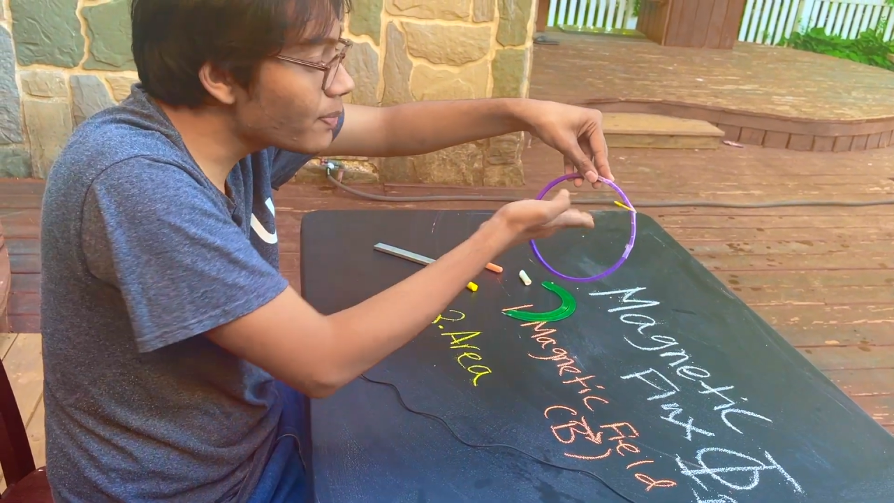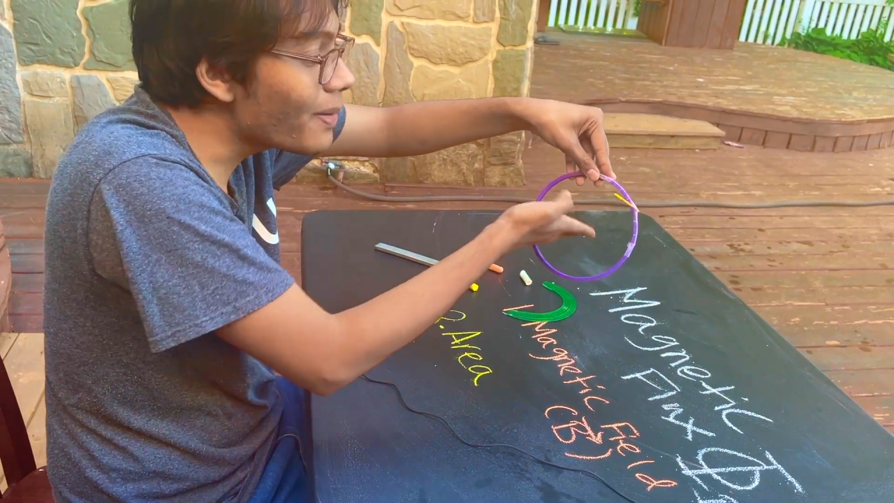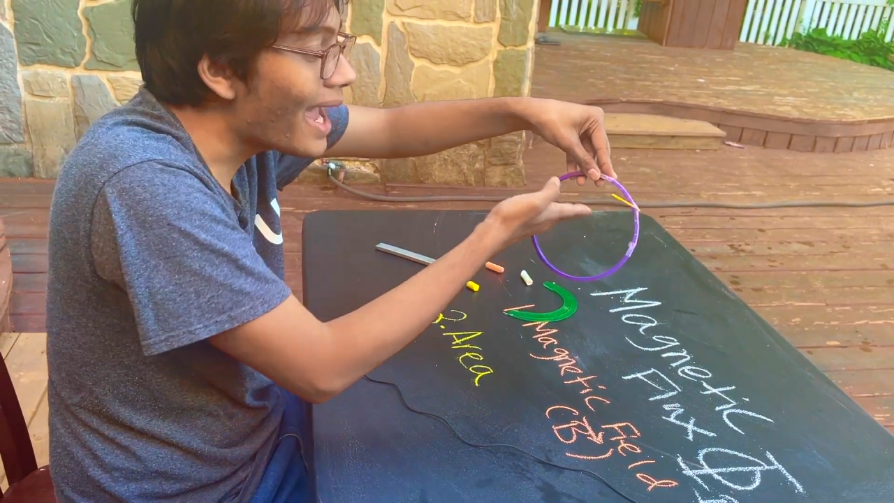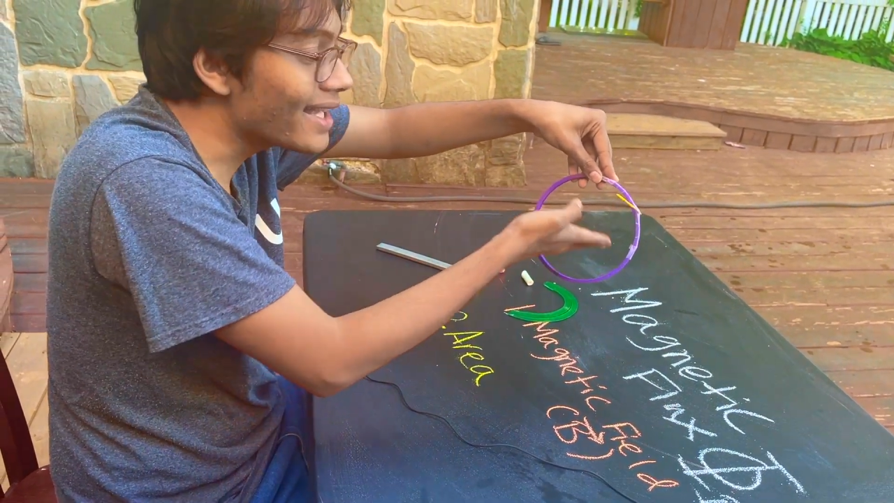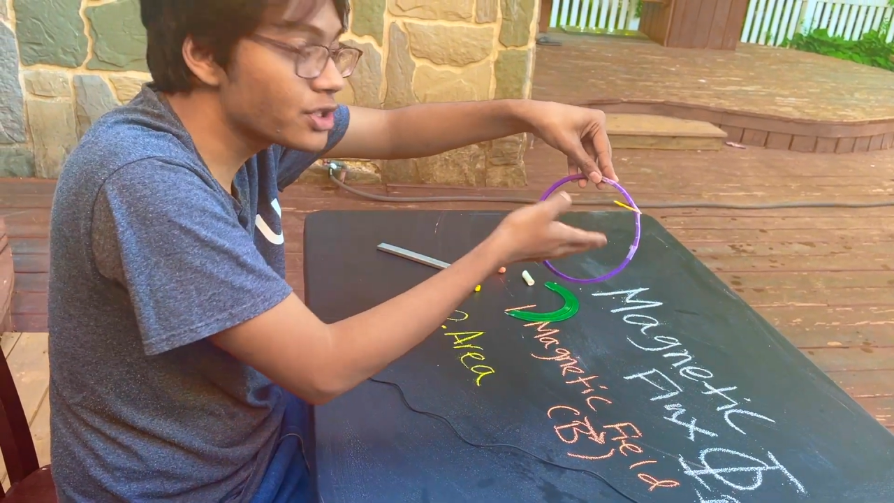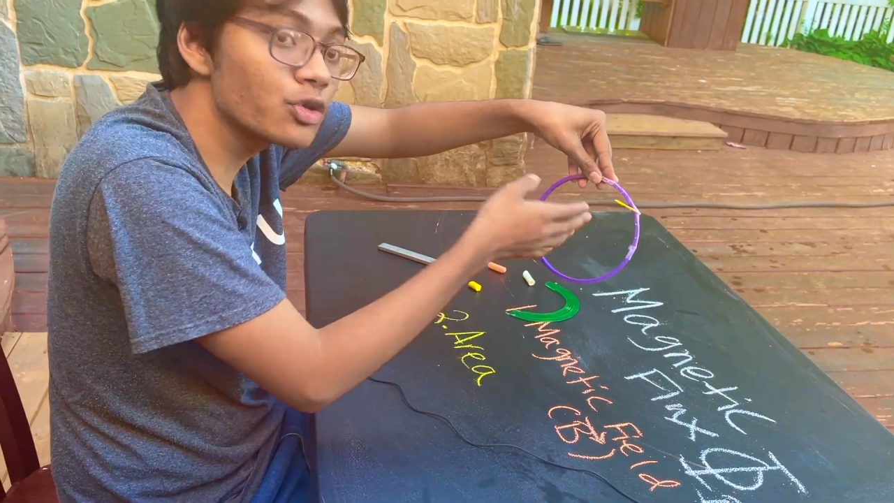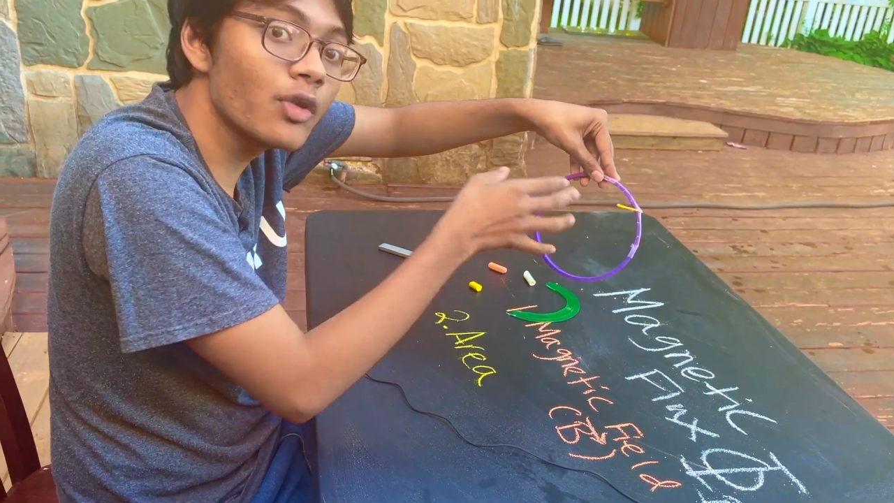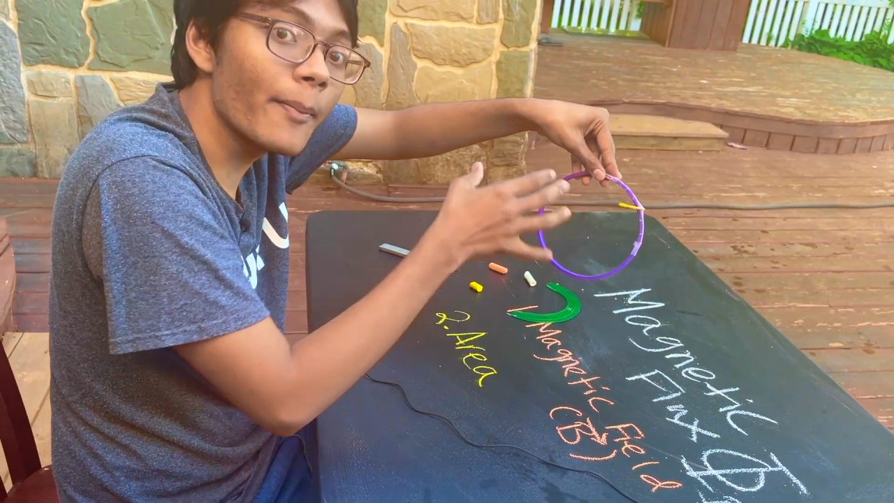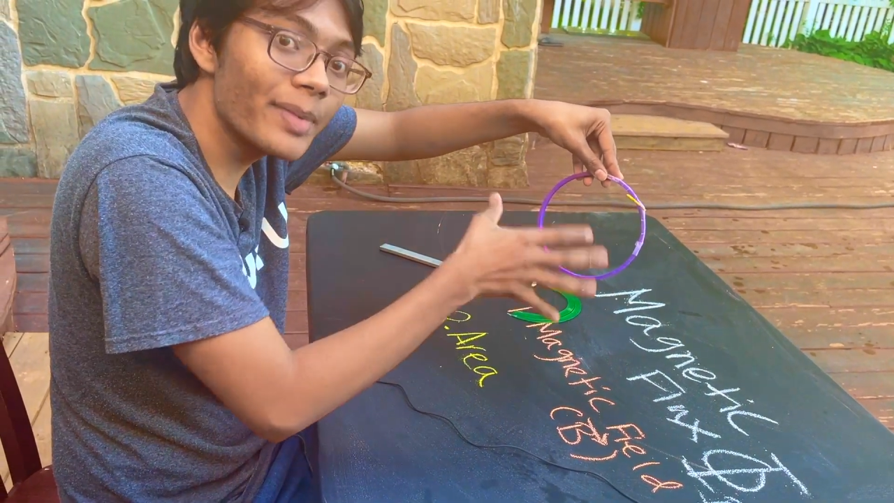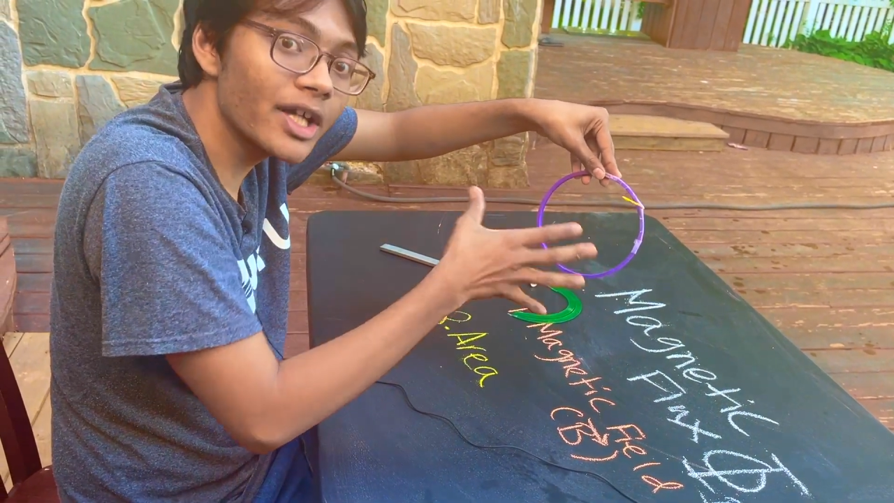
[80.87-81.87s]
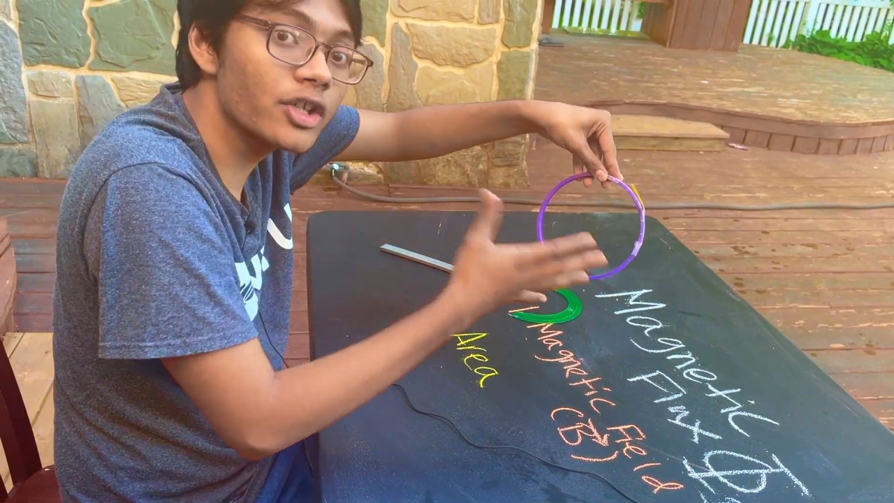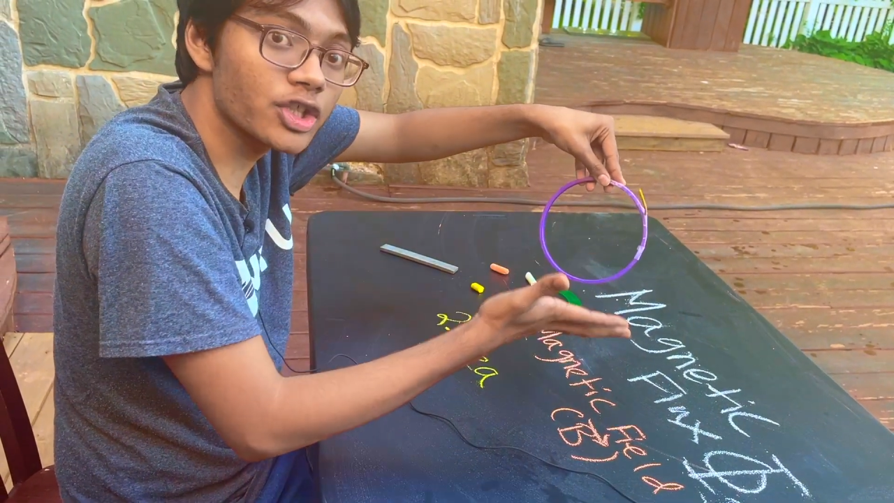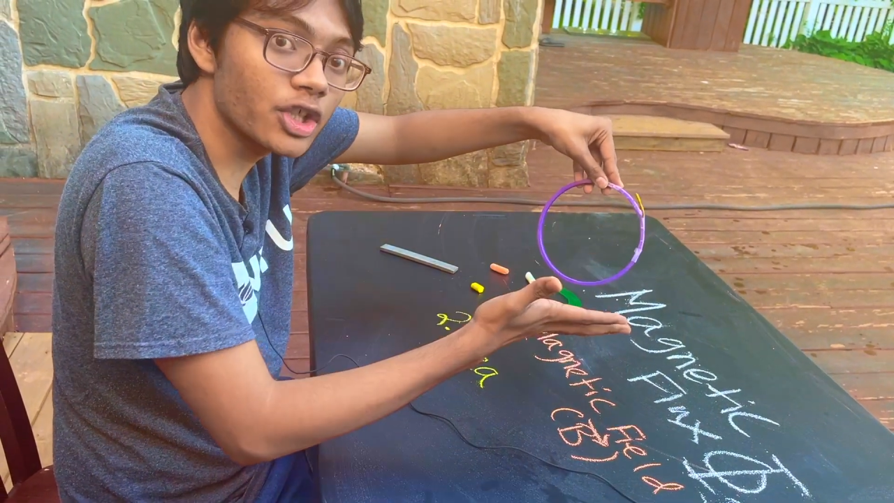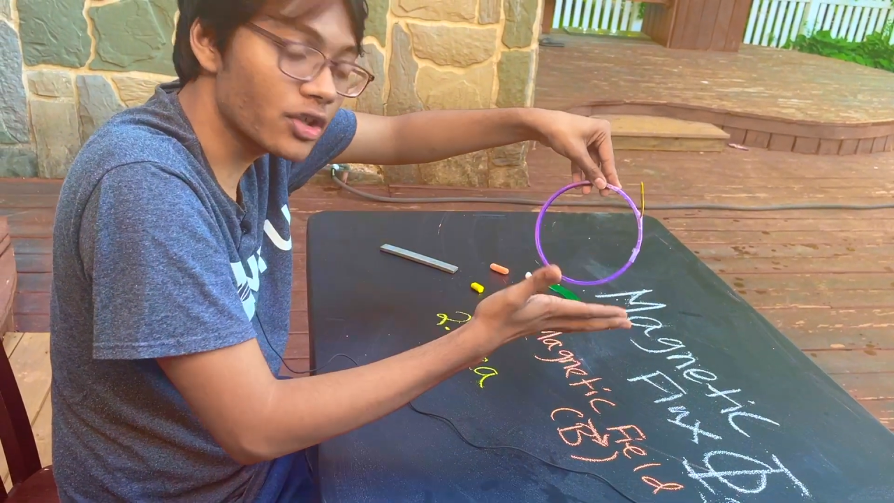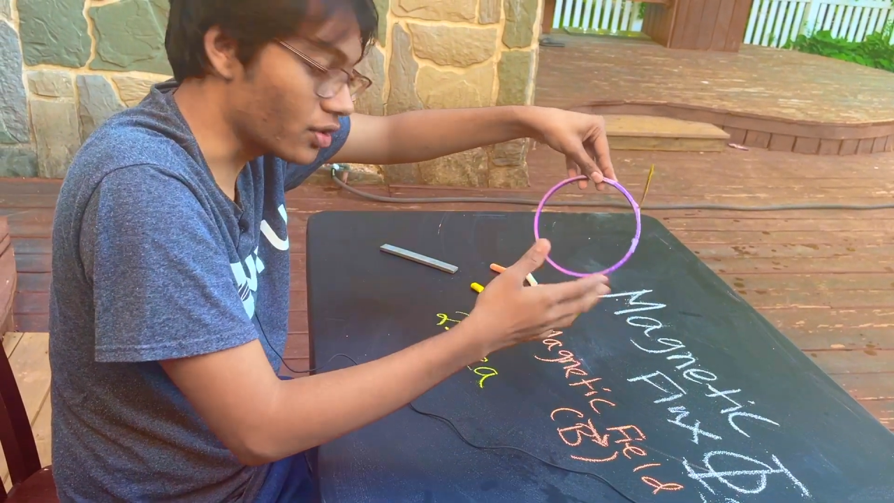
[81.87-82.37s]
pass through a bigger
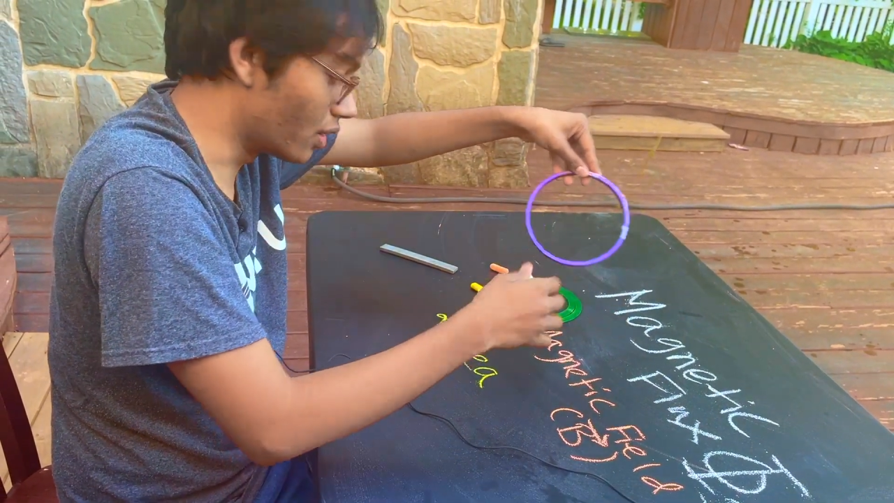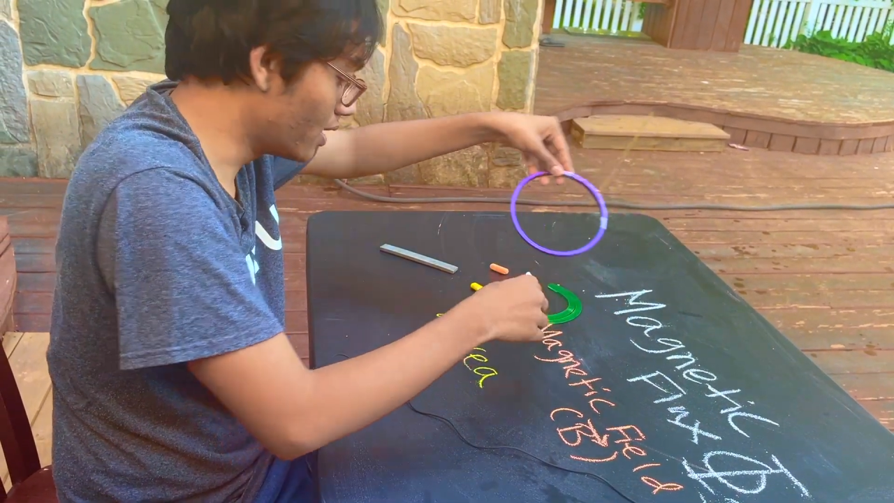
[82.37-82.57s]
circle.